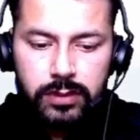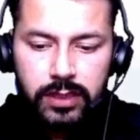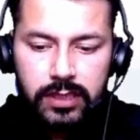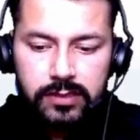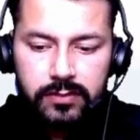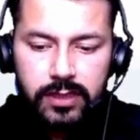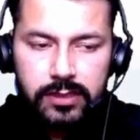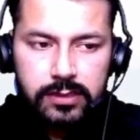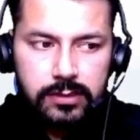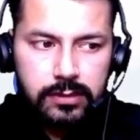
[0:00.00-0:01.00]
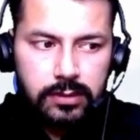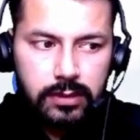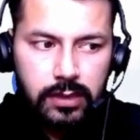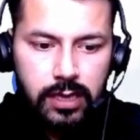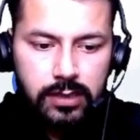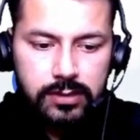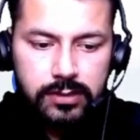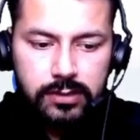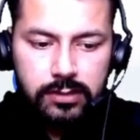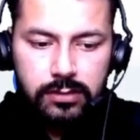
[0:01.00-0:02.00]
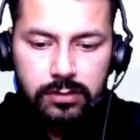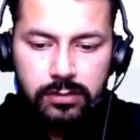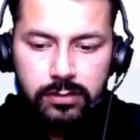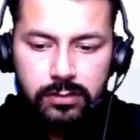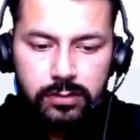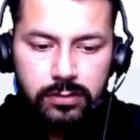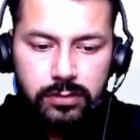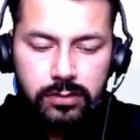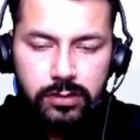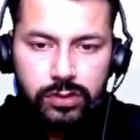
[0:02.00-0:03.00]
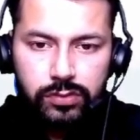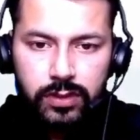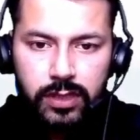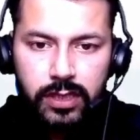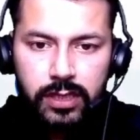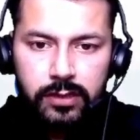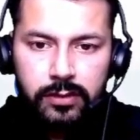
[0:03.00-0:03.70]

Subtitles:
as well as class 20.